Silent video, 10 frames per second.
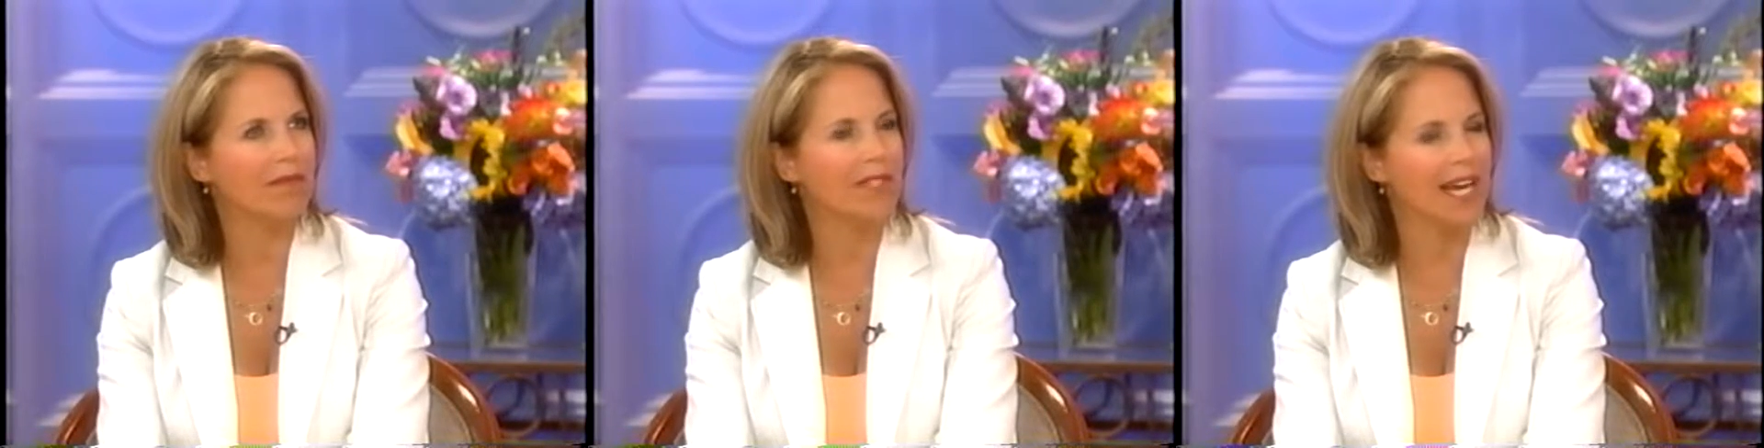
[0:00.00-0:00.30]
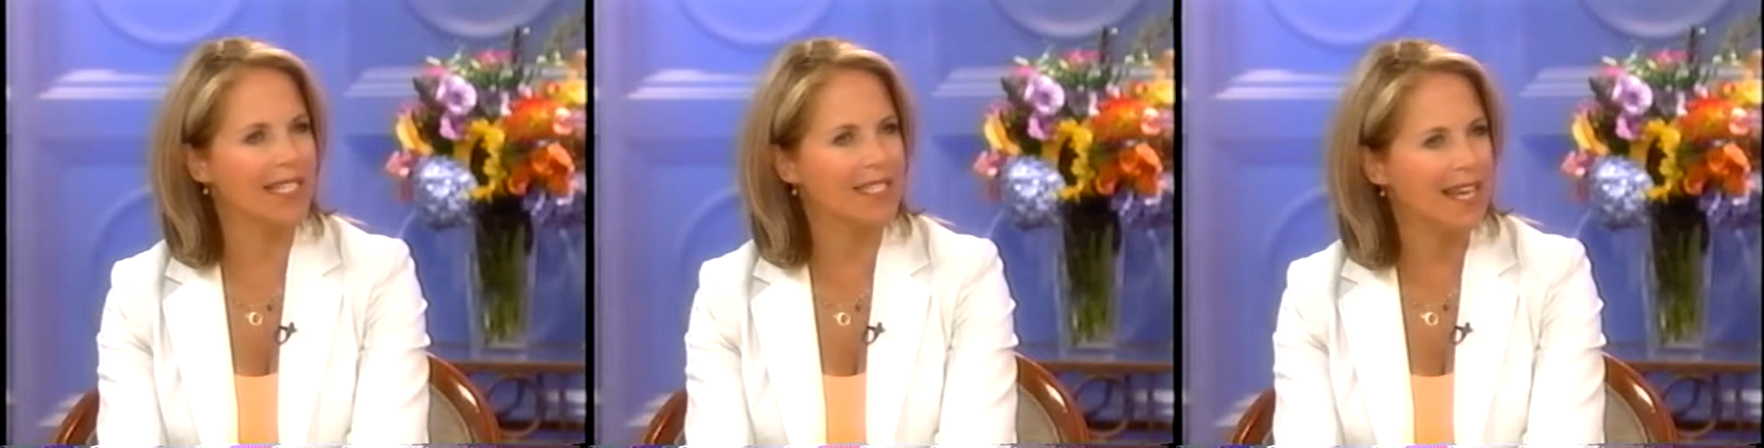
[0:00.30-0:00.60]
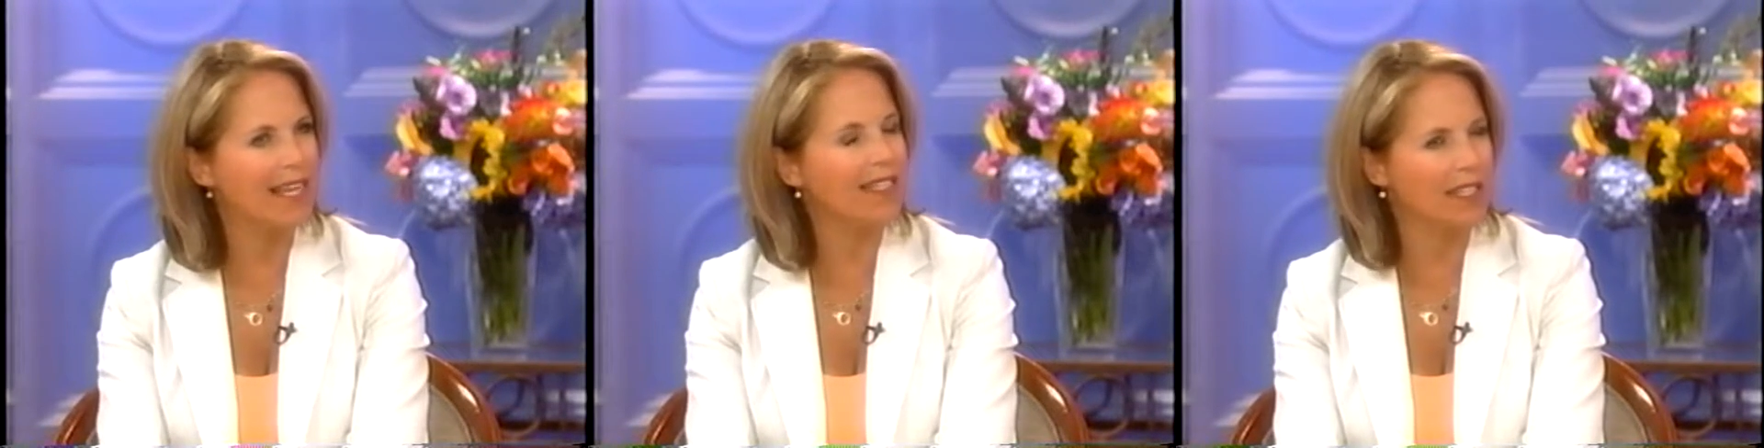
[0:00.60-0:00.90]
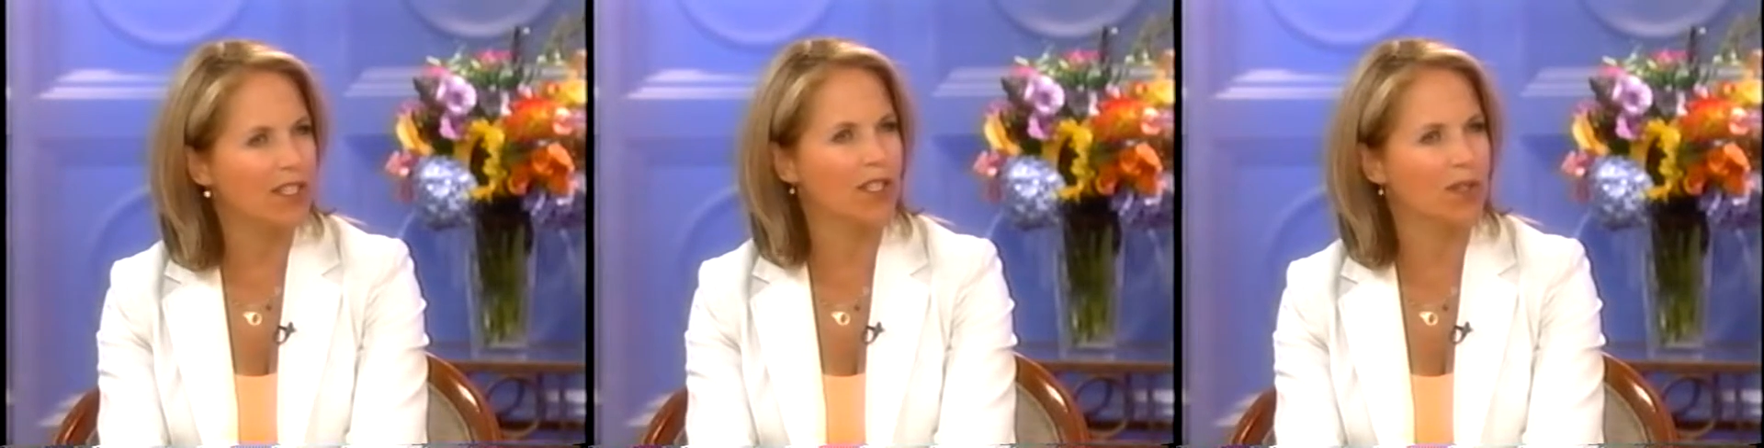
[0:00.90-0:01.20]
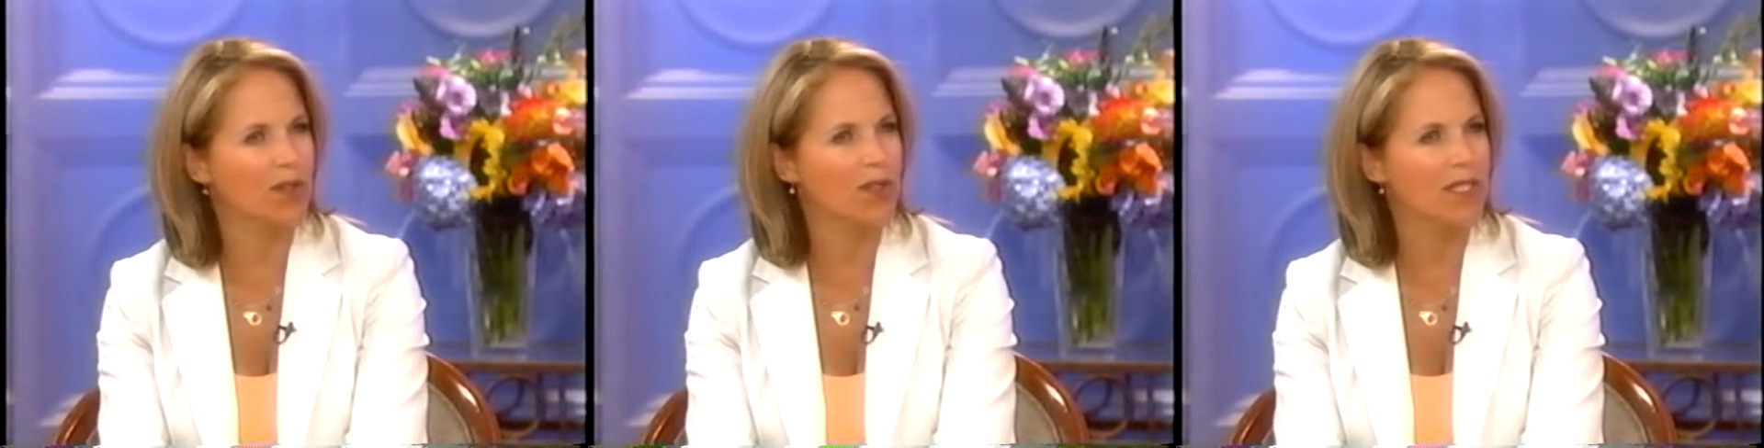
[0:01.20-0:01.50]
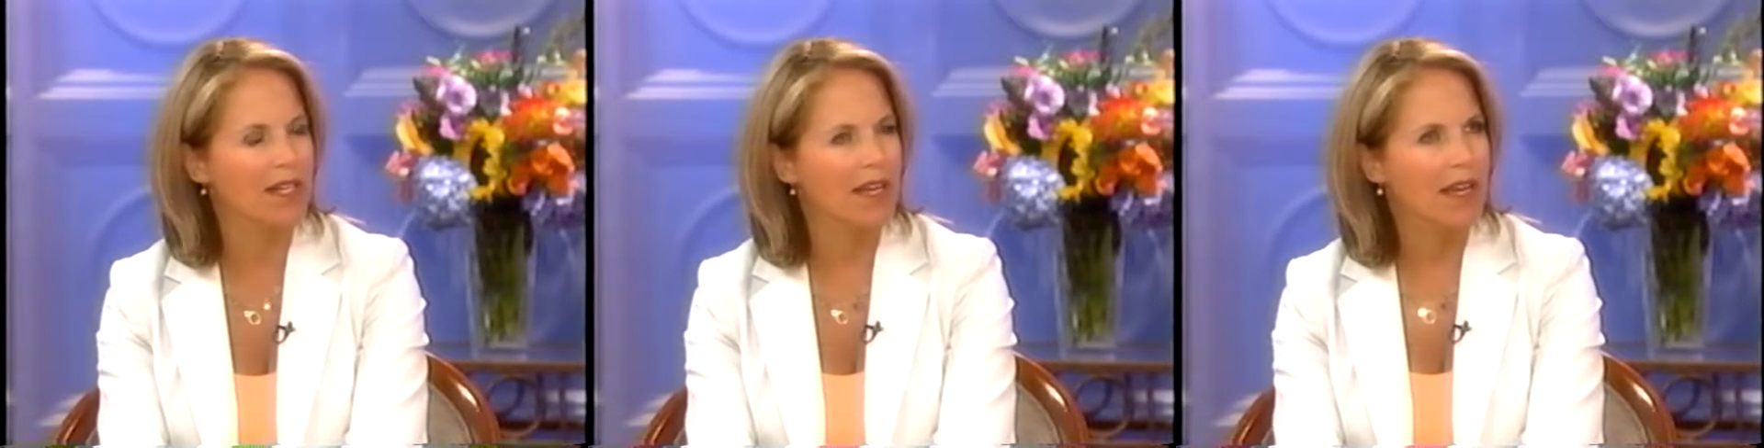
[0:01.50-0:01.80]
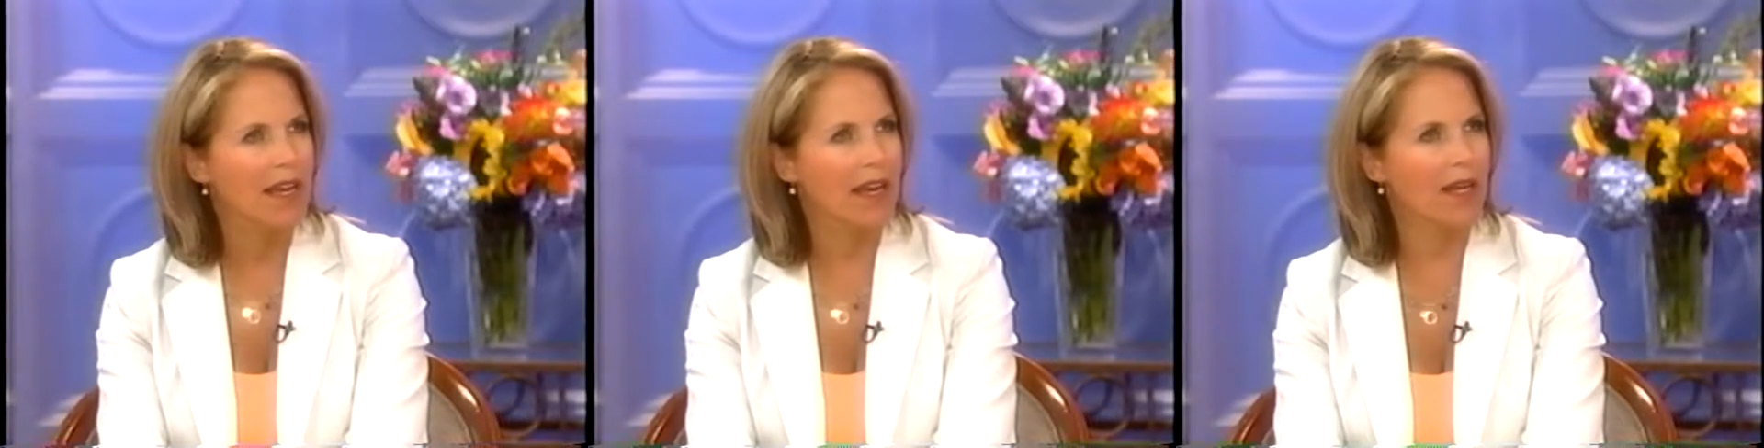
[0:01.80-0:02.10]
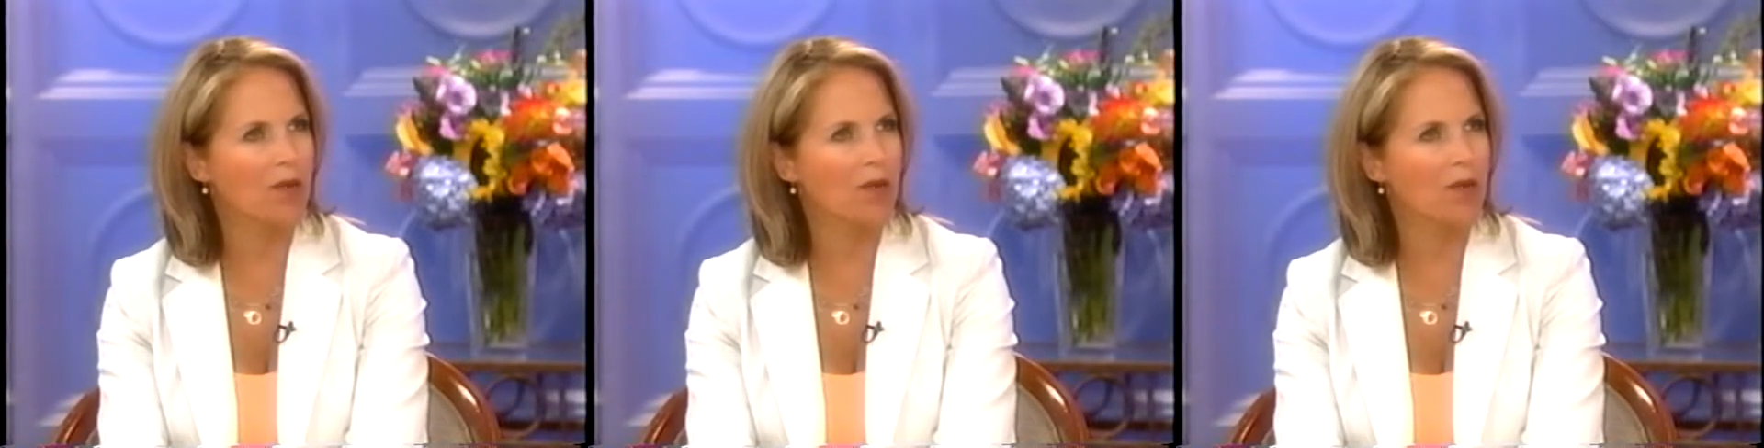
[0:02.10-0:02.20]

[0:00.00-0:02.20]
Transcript: dissect issues in